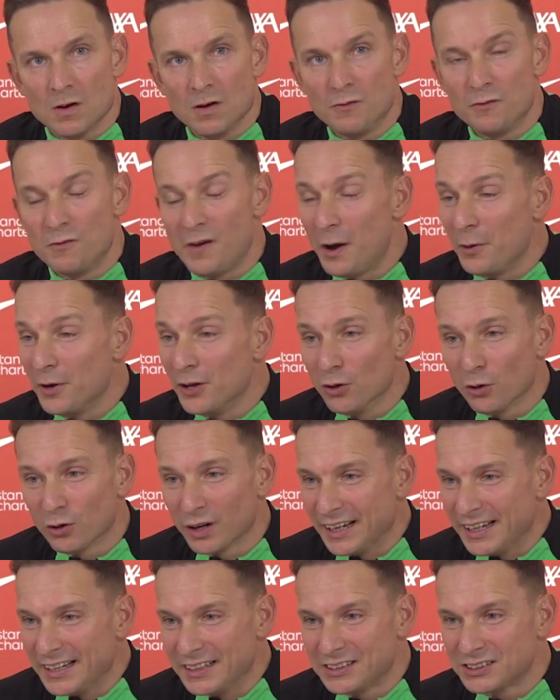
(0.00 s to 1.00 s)
a very
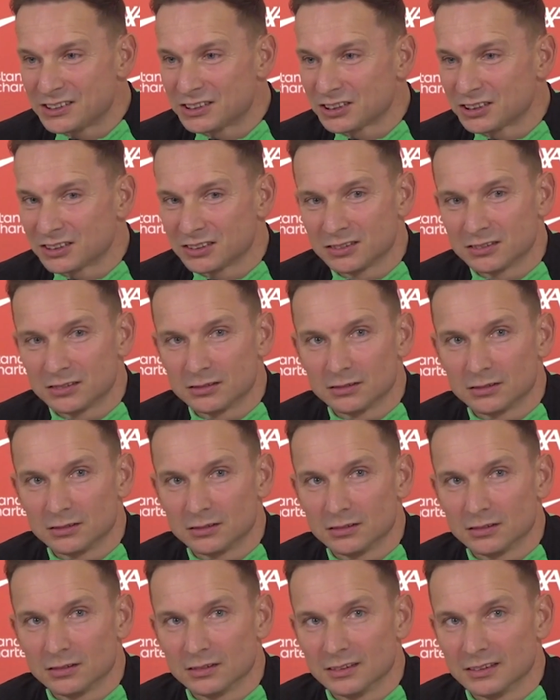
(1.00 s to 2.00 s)
young age,
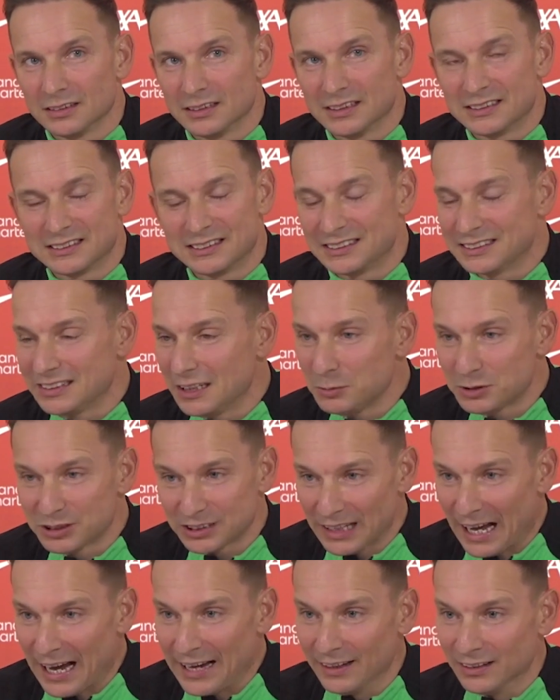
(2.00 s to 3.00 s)
it's the same
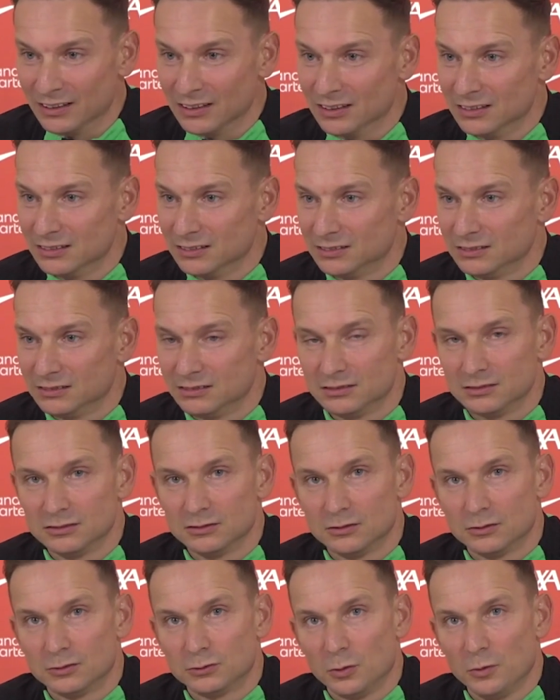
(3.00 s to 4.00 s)
style.
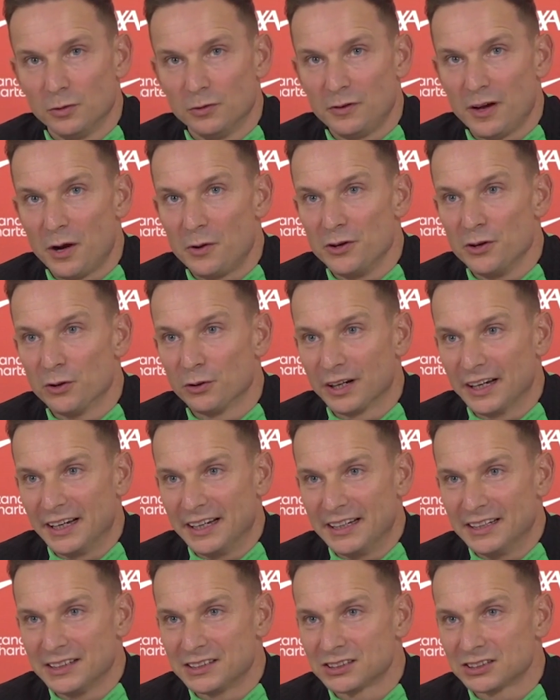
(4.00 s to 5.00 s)
From a very young
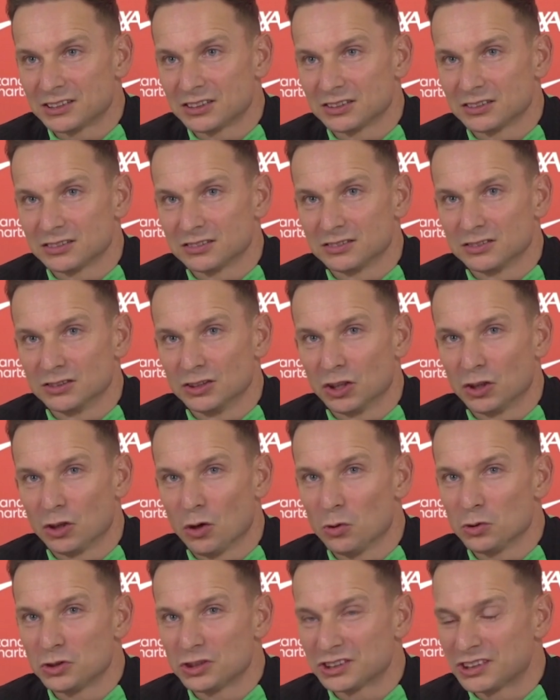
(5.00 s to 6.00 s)
age, the
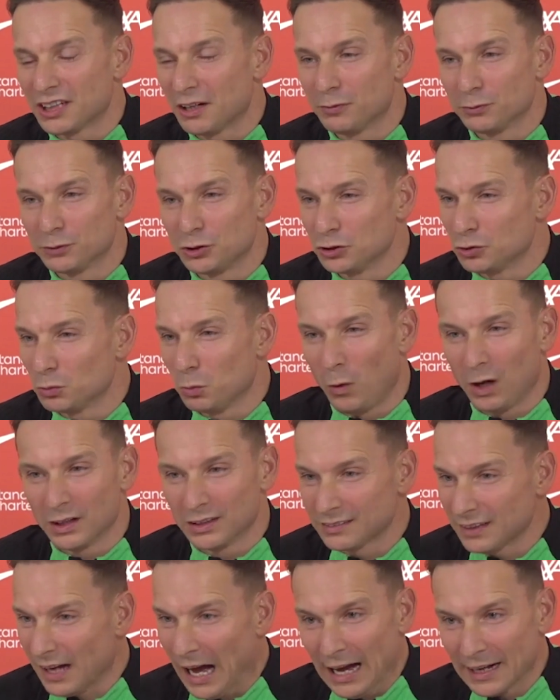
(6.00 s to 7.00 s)
coaches have just
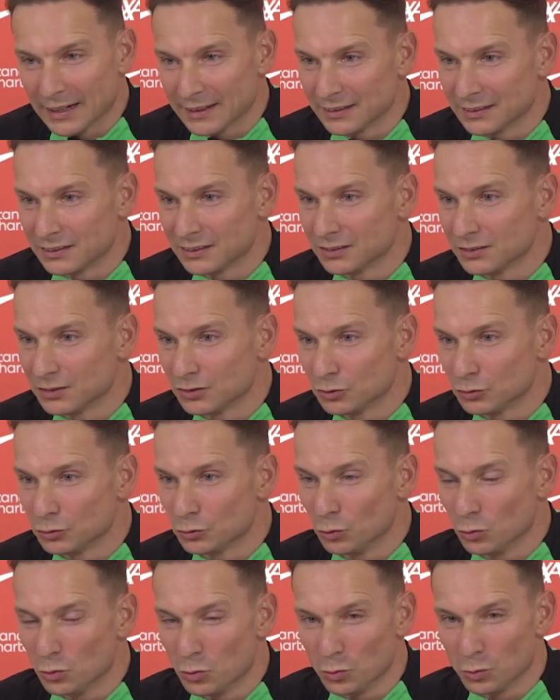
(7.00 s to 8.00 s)
one target
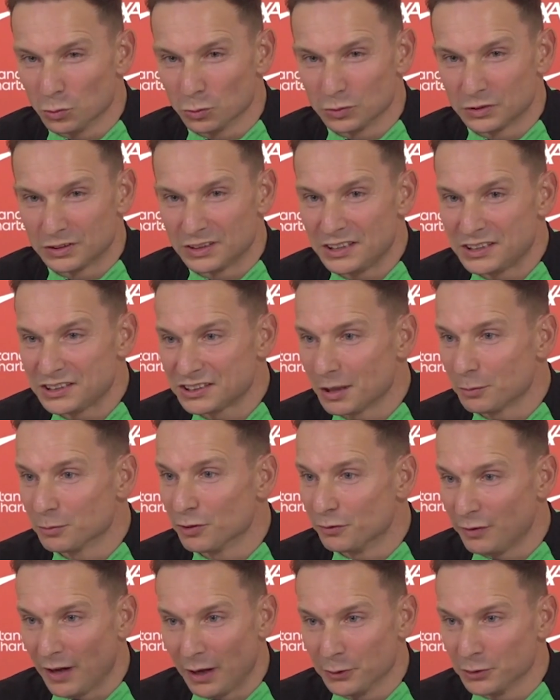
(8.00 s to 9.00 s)
to teach them
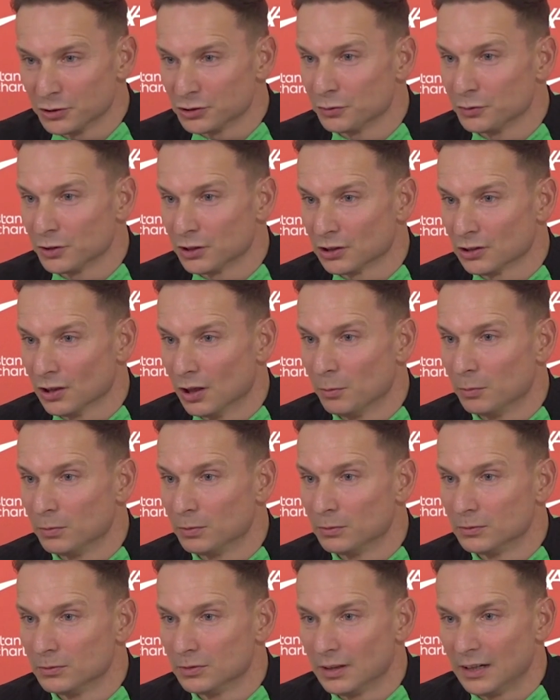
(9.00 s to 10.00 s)
the values of the club.
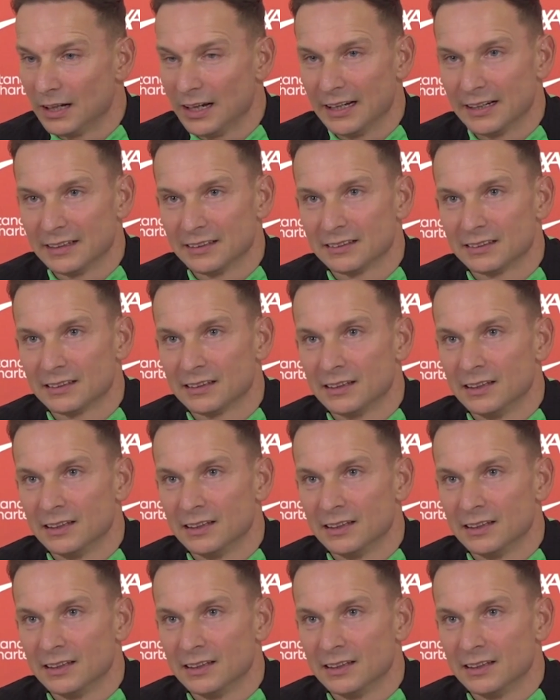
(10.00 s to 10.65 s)
And